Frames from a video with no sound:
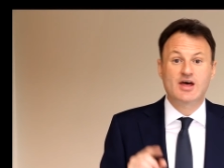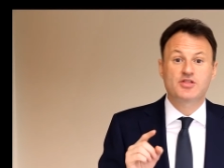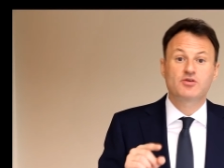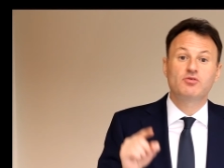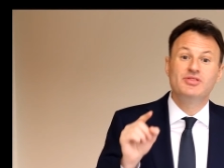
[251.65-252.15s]

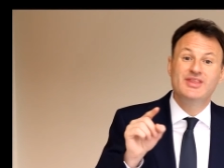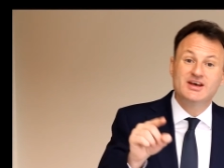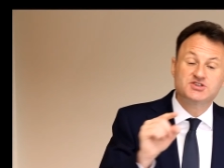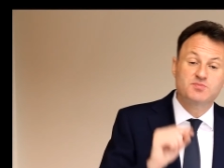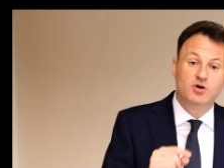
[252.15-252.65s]
Through
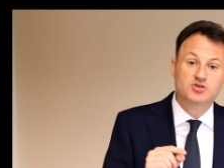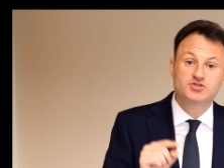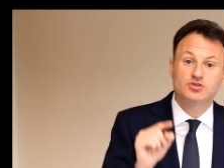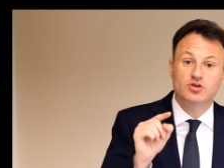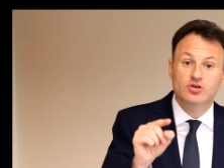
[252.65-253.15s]
this
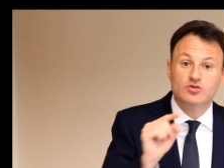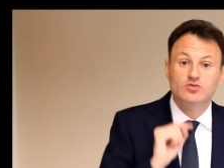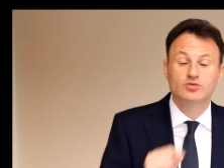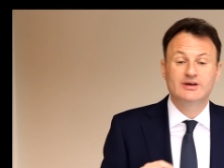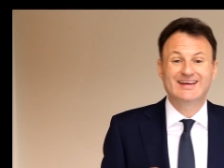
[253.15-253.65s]
person,
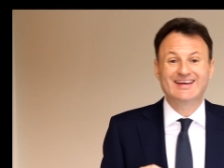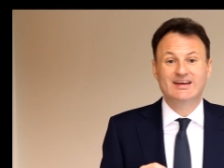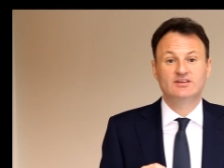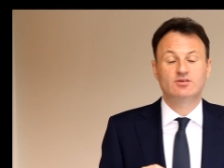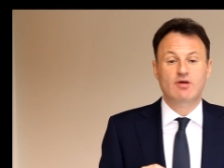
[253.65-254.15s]
you
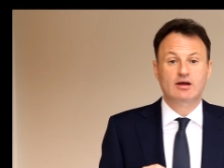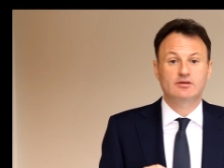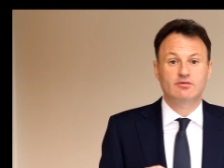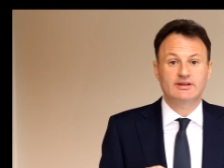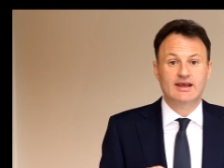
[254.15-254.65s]

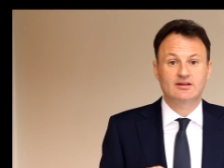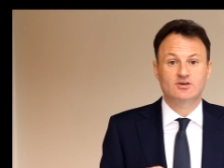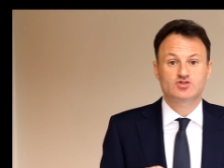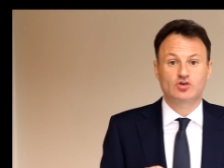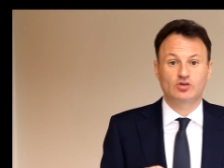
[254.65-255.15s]
indirectly retain
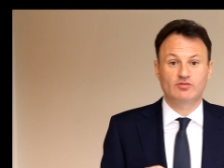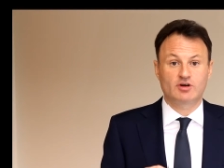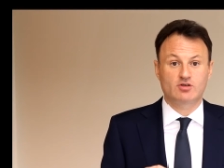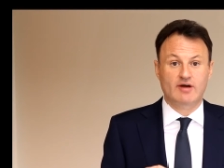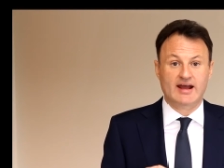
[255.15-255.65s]
control over
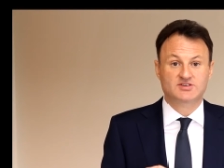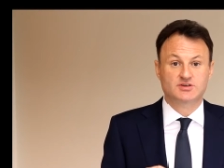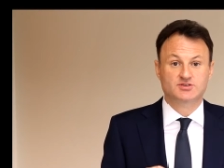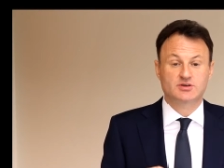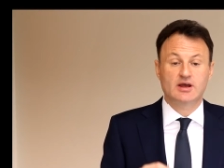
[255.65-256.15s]
your assets.
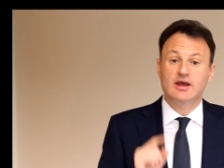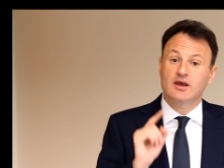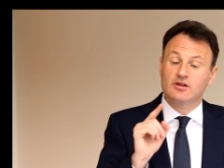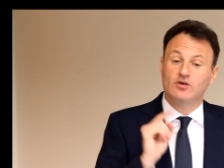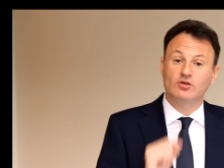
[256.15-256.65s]

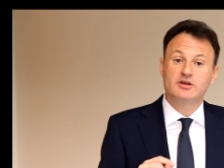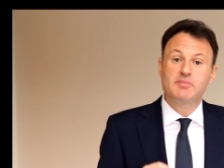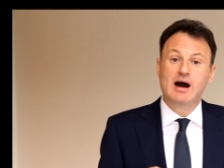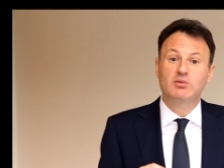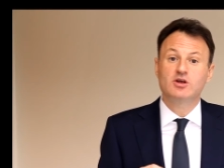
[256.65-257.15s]
And the only
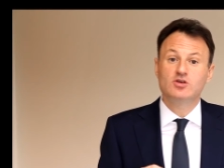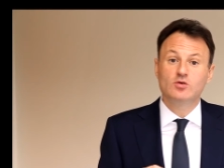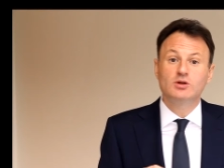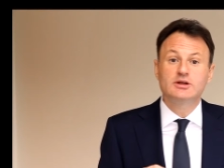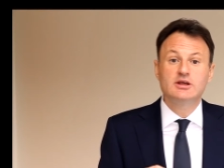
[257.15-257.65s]
power you
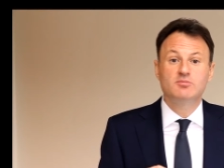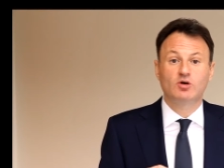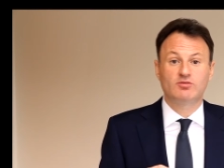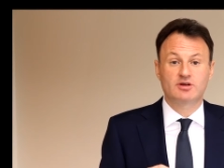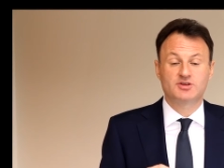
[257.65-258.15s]
will keep
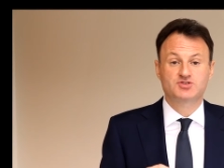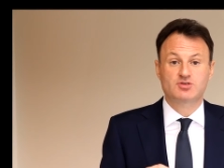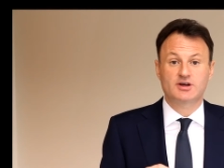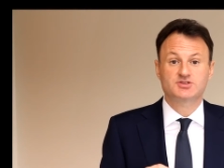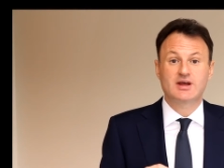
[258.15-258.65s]
over this
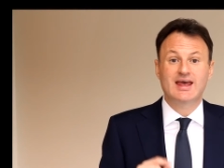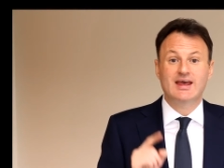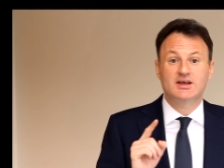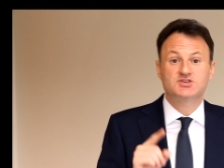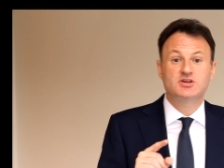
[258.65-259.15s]
trust
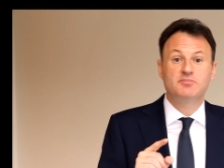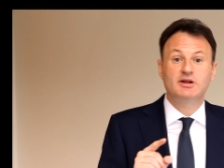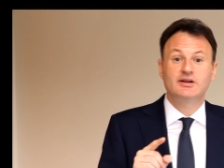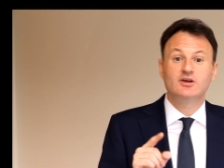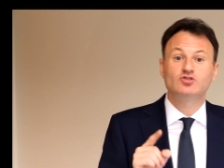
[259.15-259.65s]
is the
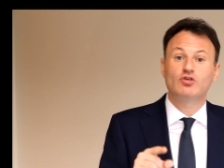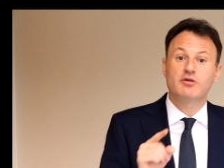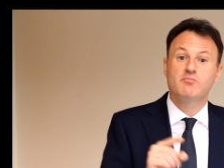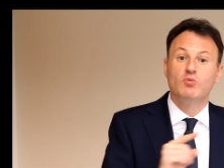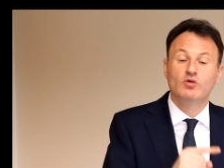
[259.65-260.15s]
ability to
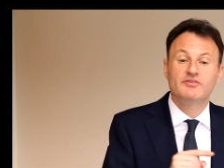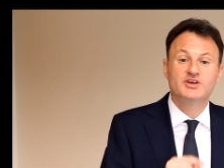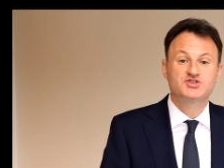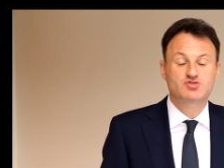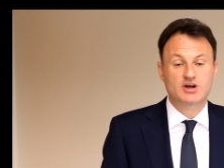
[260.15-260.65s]
remove
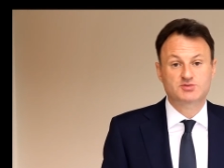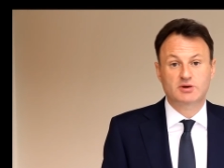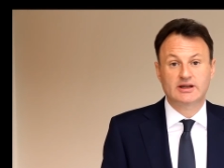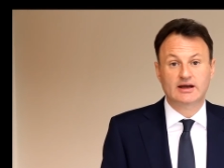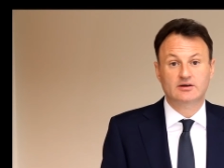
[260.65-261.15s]
this trust
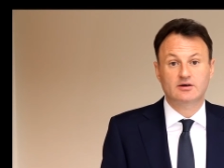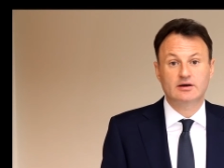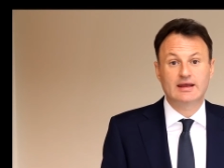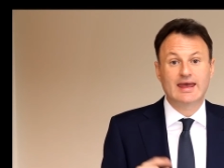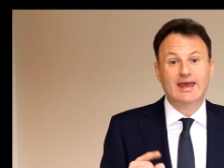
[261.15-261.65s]
protector
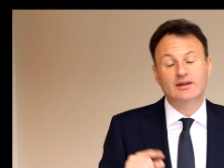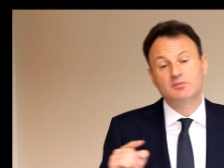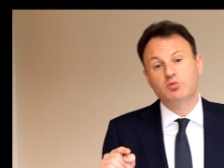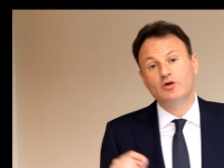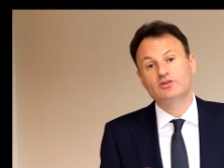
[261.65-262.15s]
and
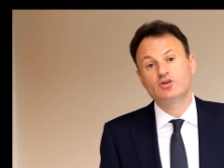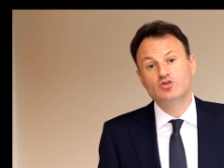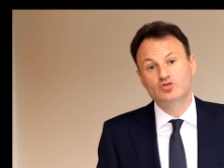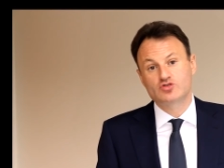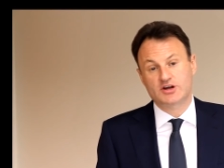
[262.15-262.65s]
appoint a
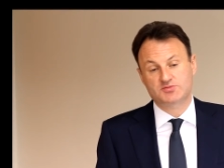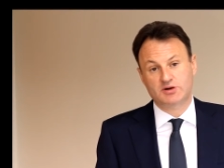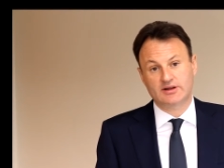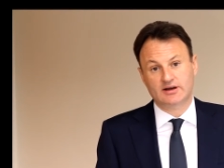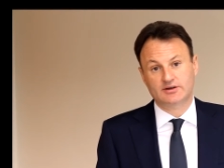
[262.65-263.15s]
new trust
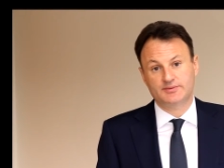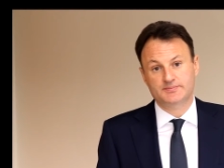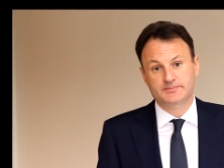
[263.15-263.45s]
protector.